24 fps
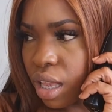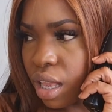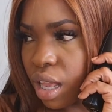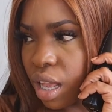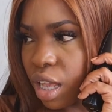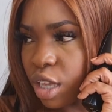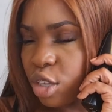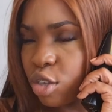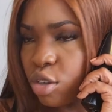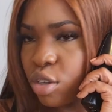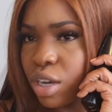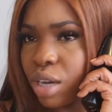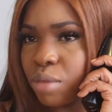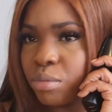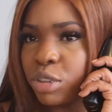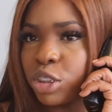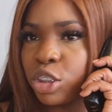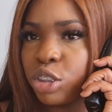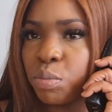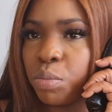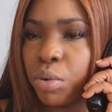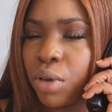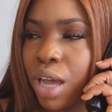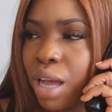Are you coming
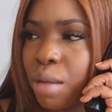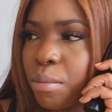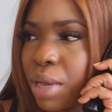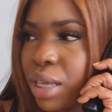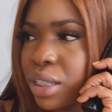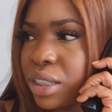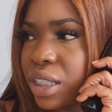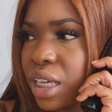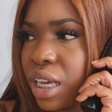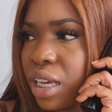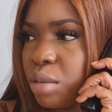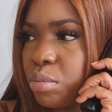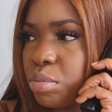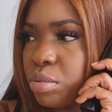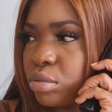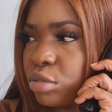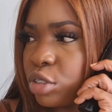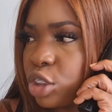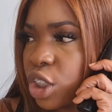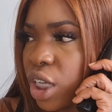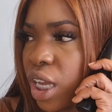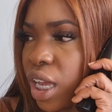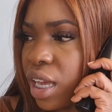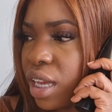to put up my table
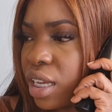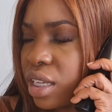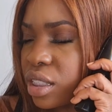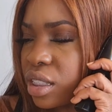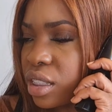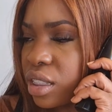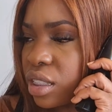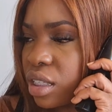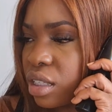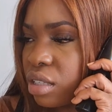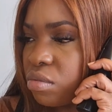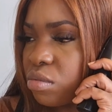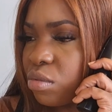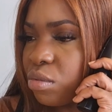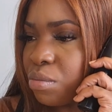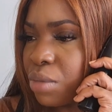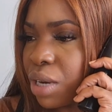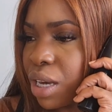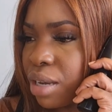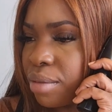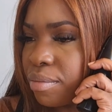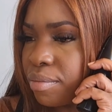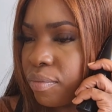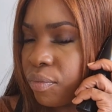and chairs with
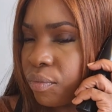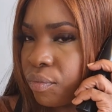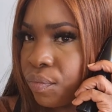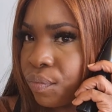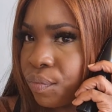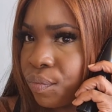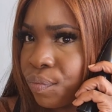mum?